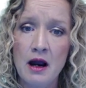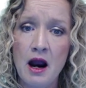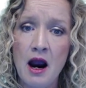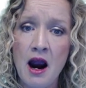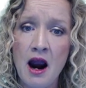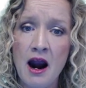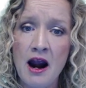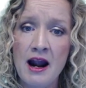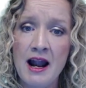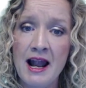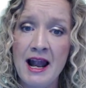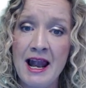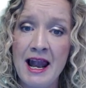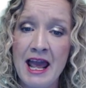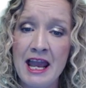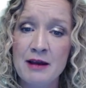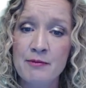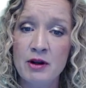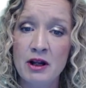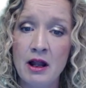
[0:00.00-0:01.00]
our
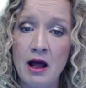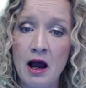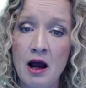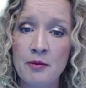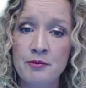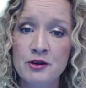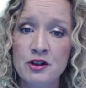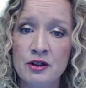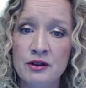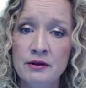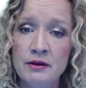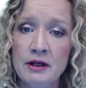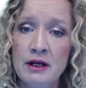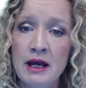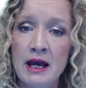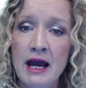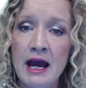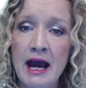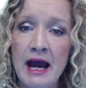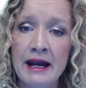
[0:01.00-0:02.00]
label option
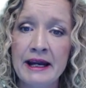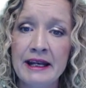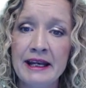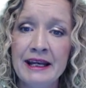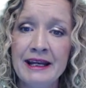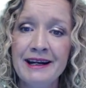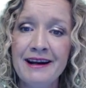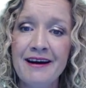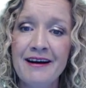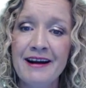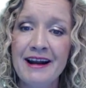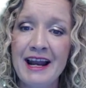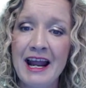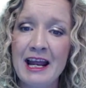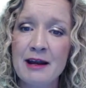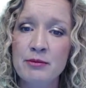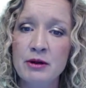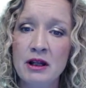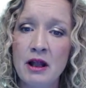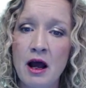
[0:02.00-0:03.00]
and in our
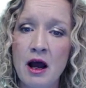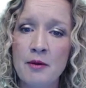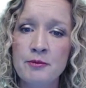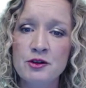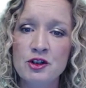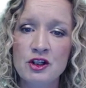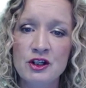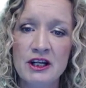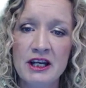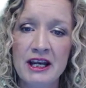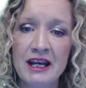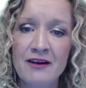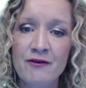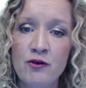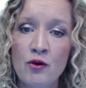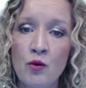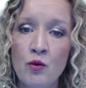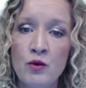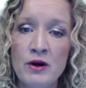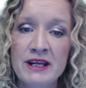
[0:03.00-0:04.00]
label option, if
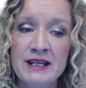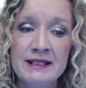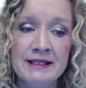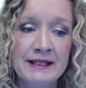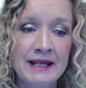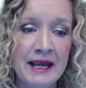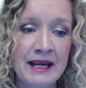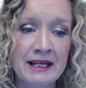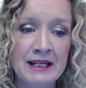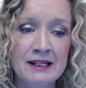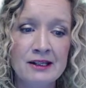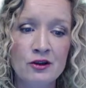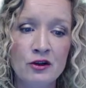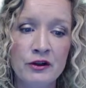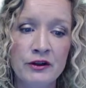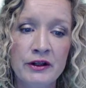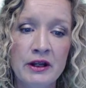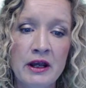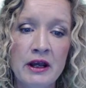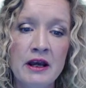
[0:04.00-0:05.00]
we say
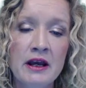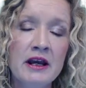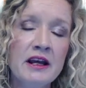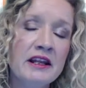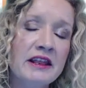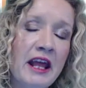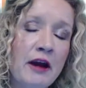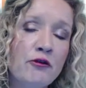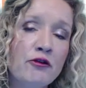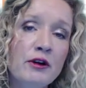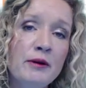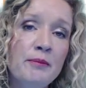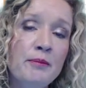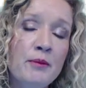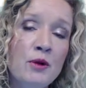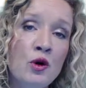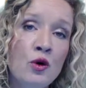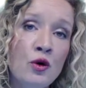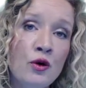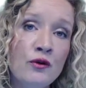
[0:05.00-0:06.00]
none, that
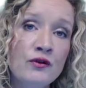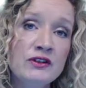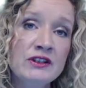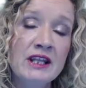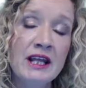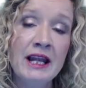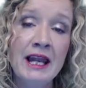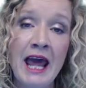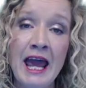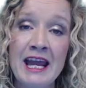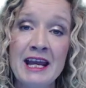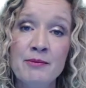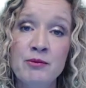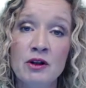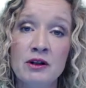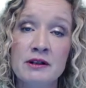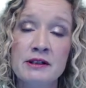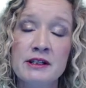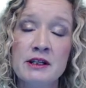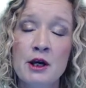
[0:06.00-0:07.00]
removes the
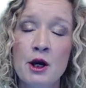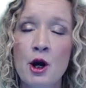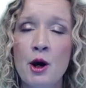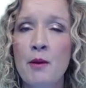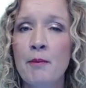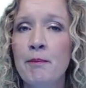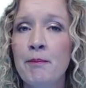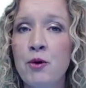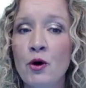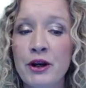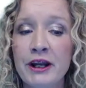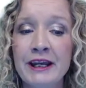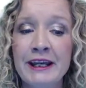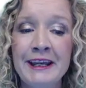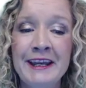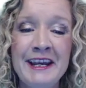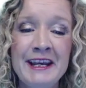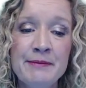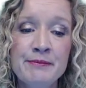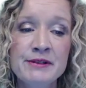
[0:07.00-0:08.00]
labels, but it
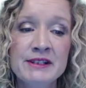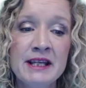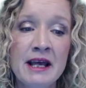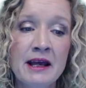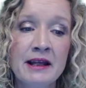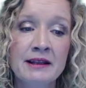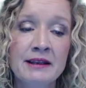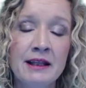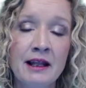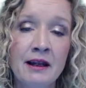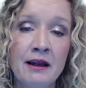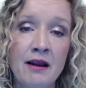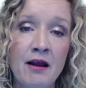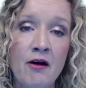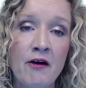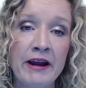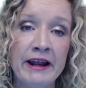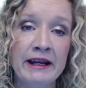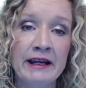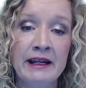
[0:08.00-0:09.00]
keeps the
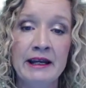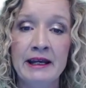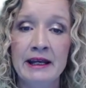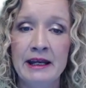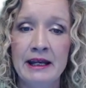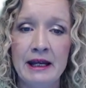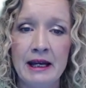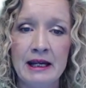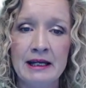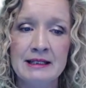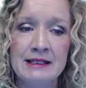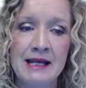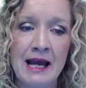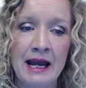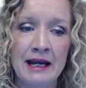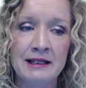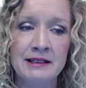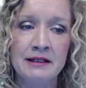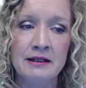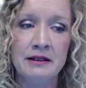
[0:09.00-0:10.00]
line
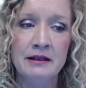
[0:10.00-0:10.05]
intact.